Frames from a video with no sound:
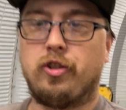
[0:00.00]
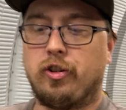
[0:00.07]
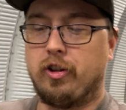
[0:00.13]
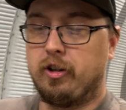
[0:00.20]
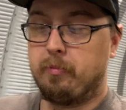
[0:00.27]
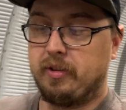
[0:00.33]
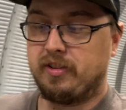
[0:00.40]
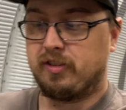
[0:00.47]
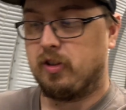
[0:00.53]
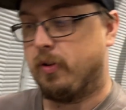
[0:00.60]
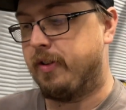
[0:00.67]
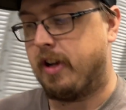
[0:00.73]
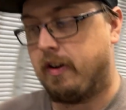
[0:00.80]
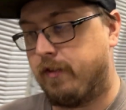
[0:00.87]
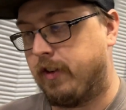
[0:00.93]
gonna be slowing
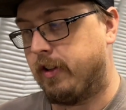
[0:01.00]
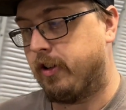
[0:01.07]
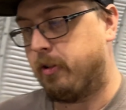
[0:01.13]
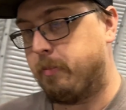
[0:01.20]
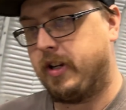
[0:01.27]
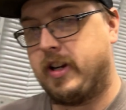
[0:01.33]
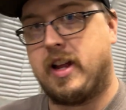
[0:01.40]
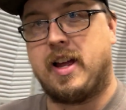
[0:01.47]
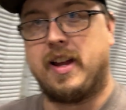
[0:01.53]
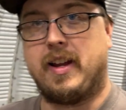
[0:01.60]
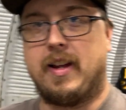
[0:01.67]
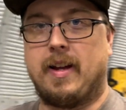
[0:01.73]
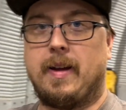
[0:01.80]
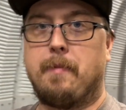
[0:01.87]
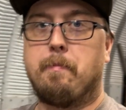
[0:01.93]
down for a little bit. I,
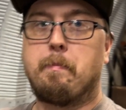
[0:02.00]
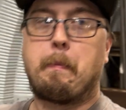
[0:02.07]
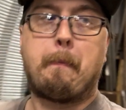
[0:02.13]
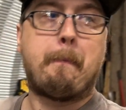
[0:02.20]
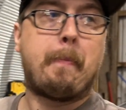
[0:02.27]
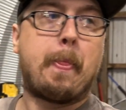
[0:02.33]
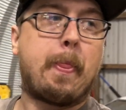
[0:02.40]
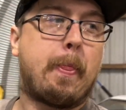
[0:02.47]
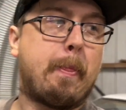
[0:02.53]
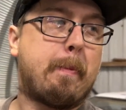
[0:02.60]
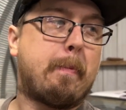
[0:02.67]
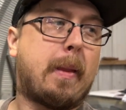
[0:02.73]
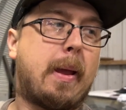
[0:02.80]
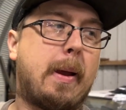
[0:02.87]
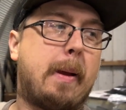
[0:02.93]
uh,
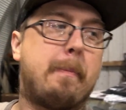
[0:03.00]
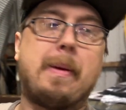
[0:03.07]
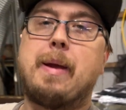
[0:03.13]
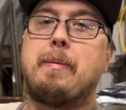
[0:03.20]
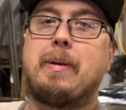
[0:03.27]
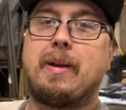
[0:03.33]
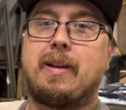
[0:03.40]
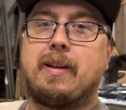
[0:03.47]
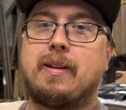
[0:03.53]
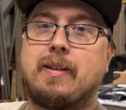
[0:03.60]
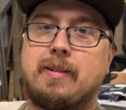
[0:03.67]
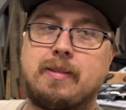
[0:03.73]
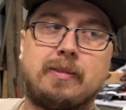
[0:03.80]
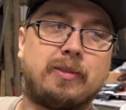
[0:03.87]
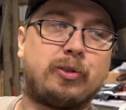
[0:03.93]
I maybe
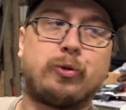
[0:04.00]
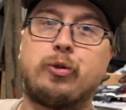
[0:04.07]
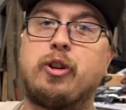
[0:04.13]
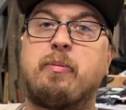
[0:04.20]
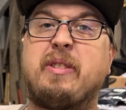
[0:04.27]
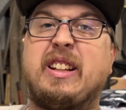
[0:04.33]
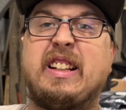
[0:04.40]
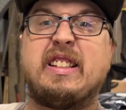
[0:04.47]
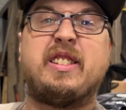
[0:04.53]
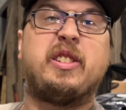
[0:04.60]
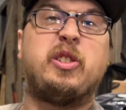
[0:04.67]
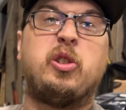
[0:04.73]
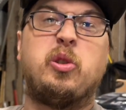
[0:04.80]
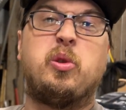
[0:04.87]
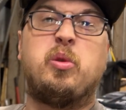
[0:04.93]
screwed up the
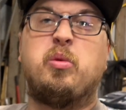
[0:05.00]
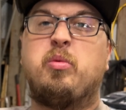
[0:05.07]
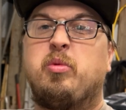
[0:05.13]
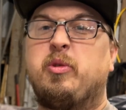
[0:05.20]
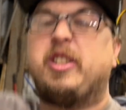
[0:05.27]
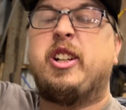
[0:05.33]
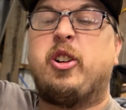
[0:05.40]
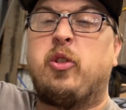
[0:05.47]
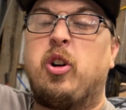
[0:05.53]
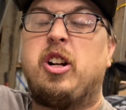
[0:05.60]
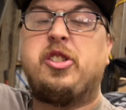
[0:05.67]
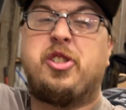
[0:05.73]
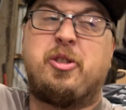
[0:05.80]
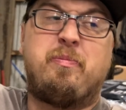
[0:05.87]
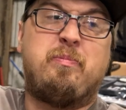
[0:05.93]
ECU in a
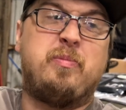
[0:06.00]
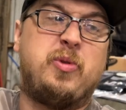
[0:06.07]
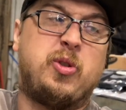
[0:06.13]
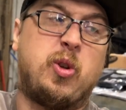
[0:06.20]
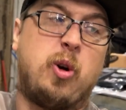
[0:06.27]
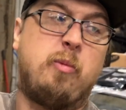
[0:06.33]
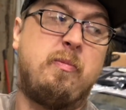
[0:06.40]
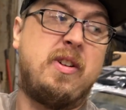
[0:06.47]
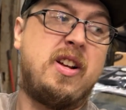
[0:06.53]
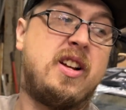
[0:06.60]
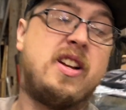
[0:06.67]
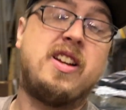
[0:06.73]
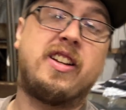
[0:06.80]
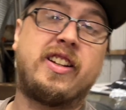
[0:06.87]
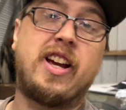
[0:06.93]
rush, so
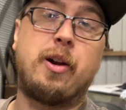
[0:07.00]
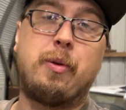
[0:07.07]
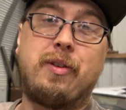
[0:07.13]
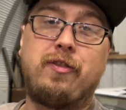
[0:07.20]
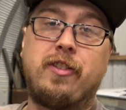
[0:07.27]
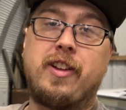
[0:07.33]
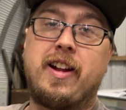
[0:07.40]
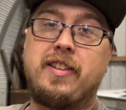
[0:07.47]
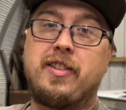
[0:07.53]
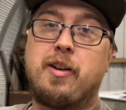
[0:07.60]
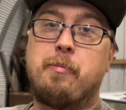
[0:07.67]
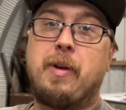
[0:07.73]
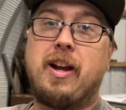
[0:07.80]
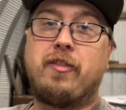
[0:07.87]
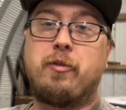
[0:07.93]
gotta wait for that to
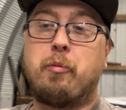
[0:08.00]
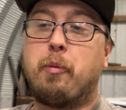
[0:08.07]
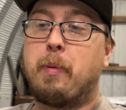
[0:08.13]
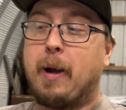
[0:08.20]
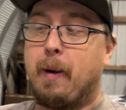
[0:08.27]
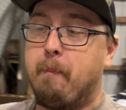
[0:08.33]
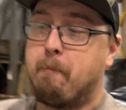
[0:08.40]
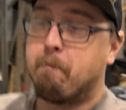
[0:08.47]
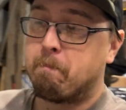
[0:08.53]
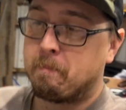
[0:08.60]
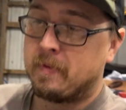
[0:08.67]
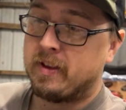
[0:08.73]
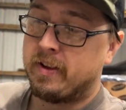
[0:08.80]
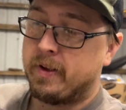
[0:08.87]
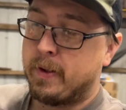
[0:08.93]
come back from repair.
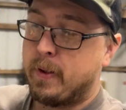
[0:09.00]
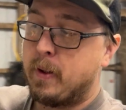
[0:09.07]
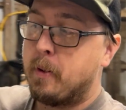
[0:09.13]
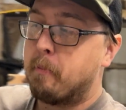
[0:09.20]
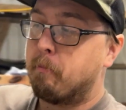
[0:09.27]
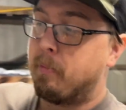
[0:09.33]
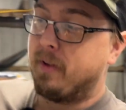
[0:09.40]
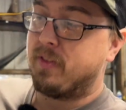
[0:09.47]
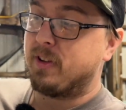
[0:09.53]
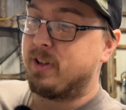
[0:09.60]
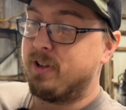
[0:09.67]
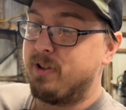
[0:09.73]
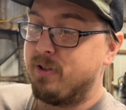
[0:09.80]
But the good